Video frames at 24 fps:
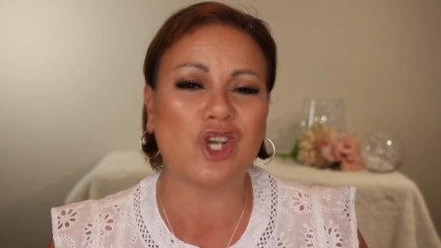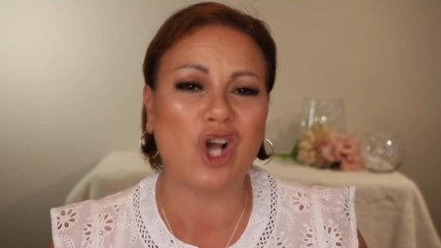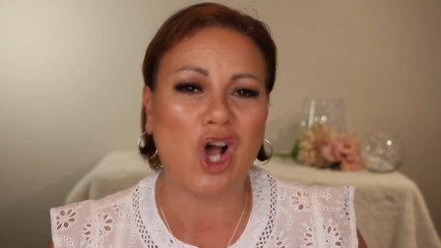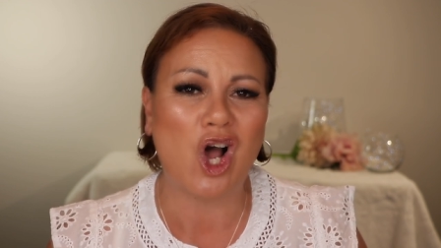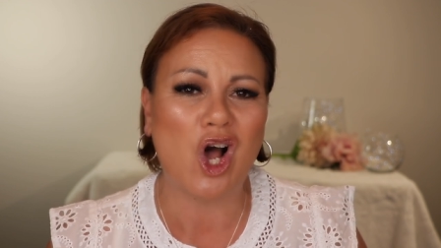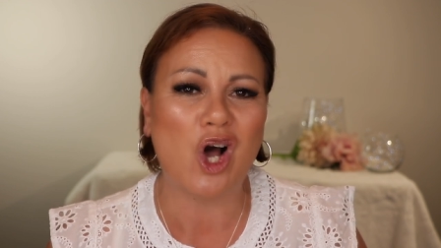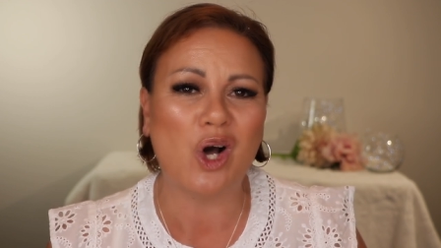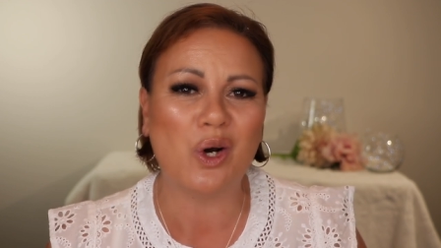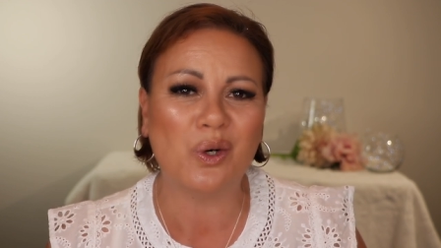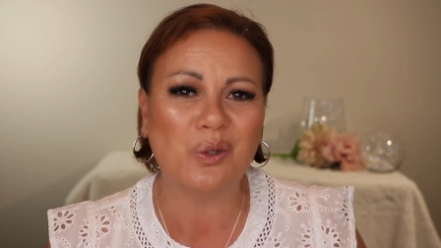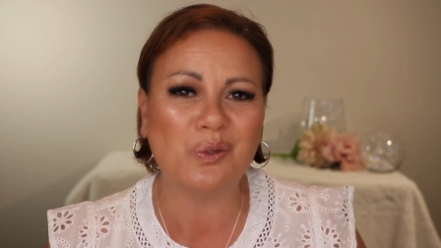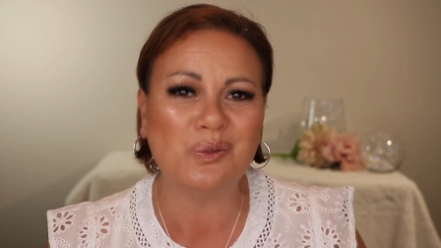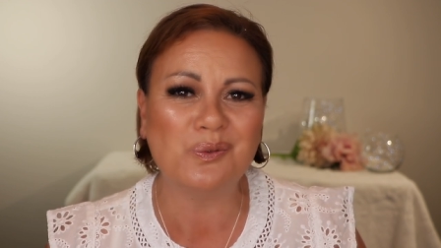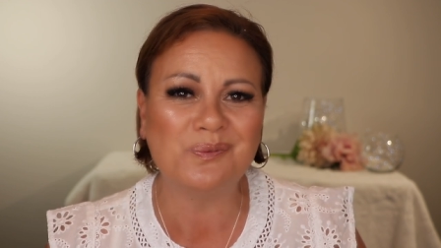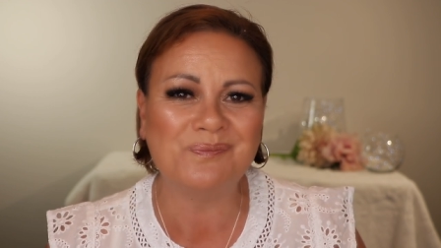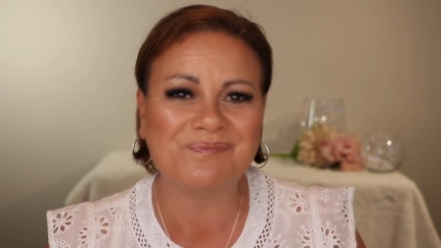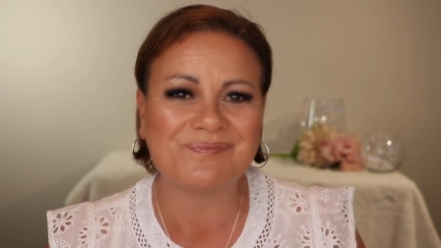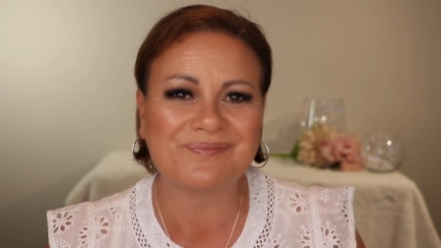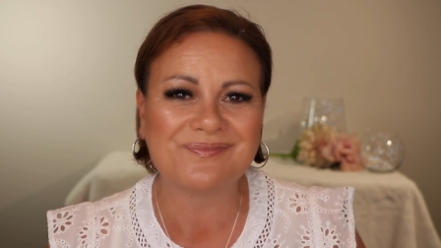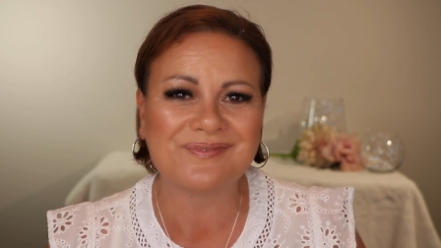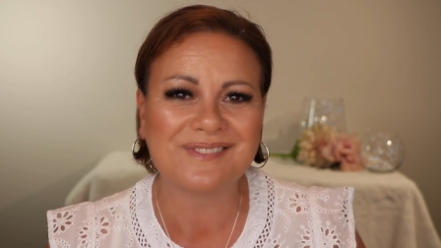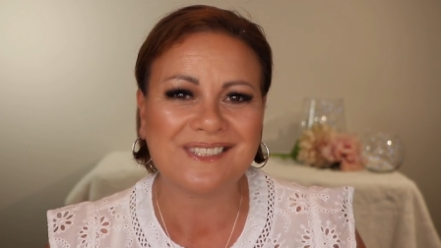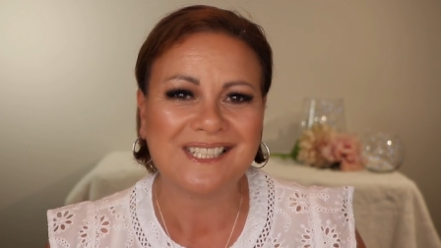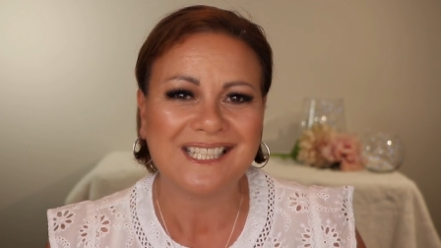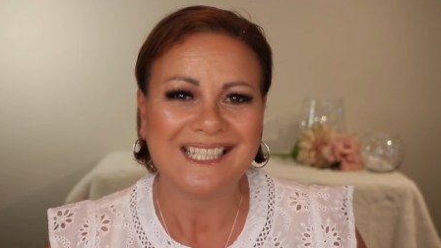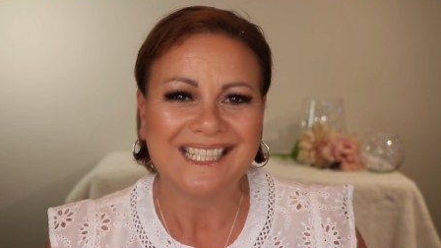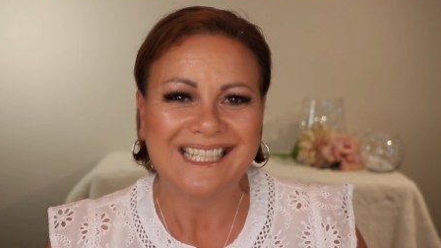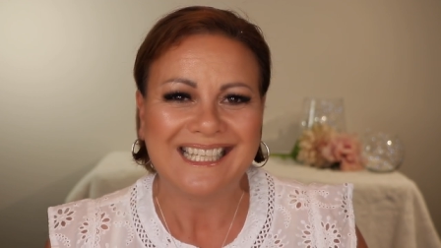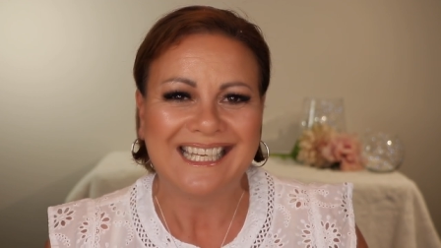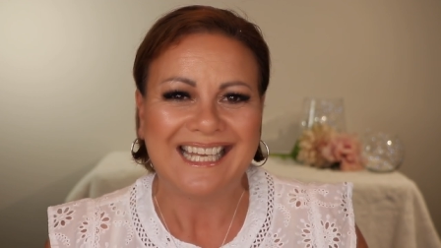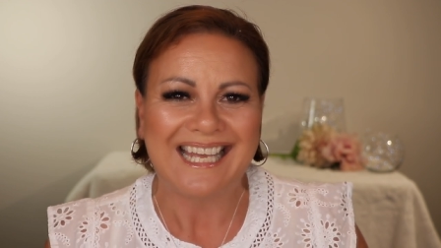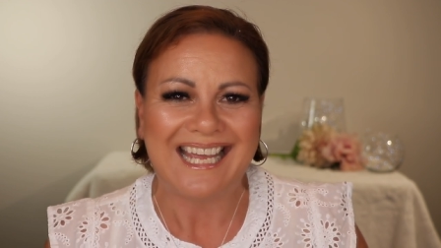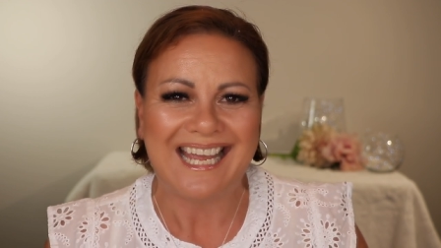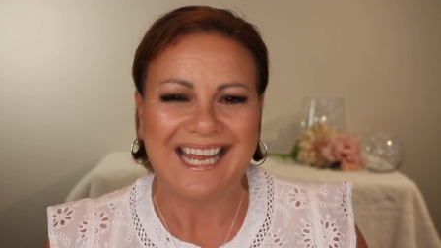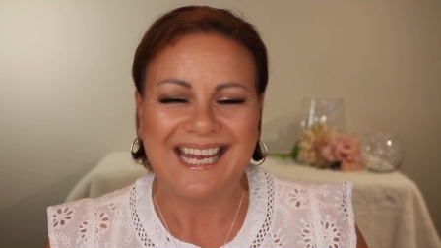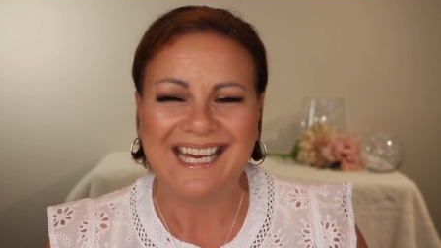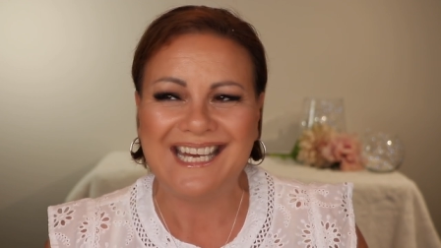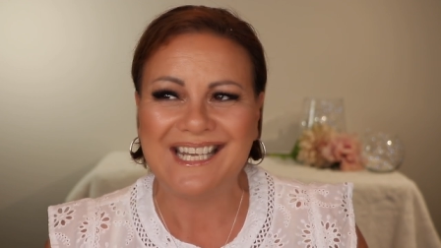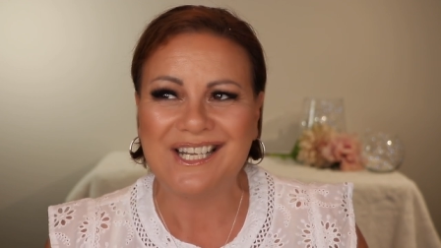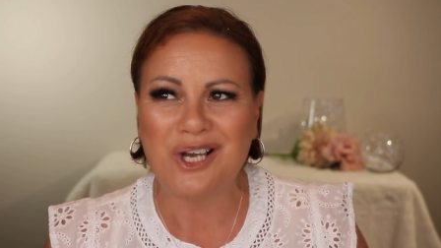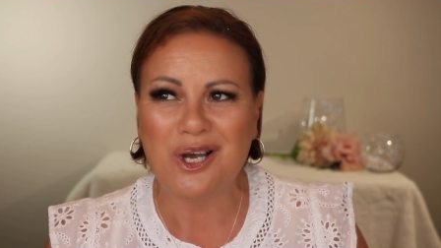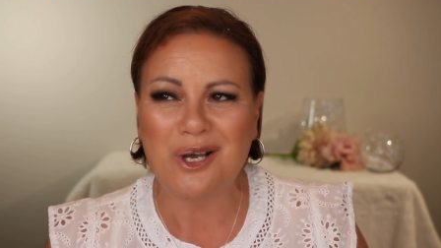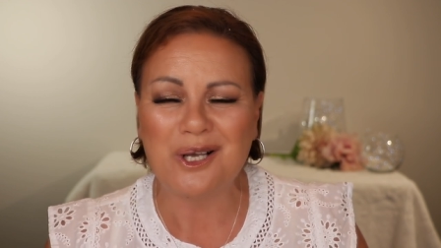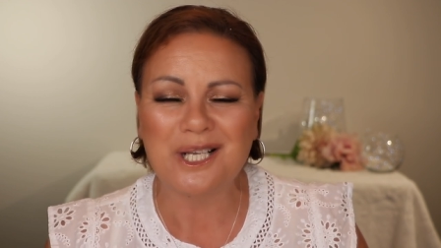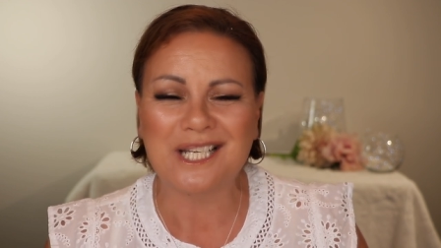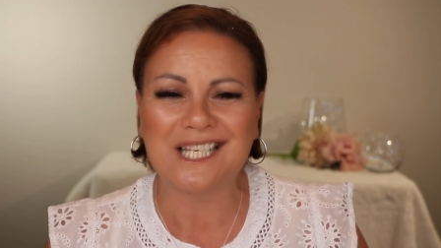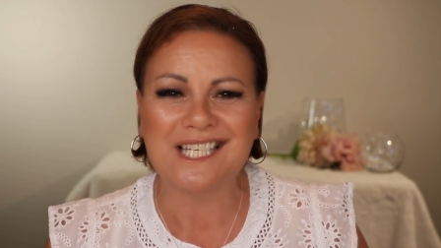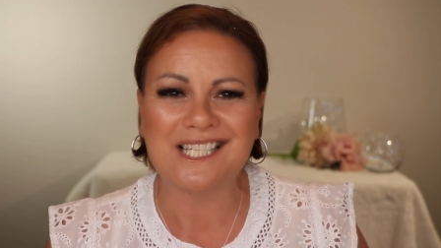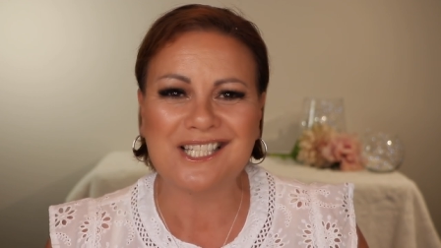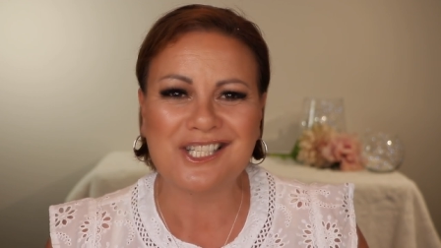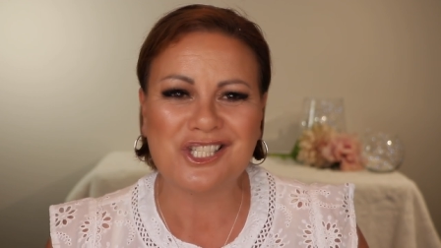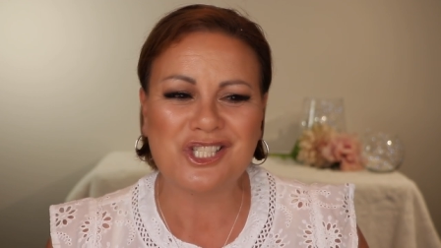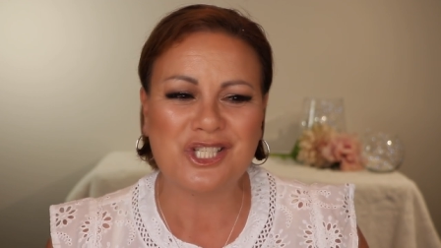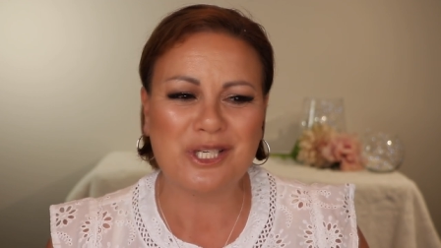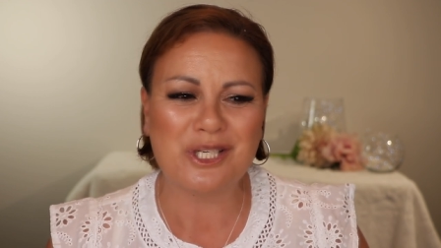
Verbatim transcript: goal and I can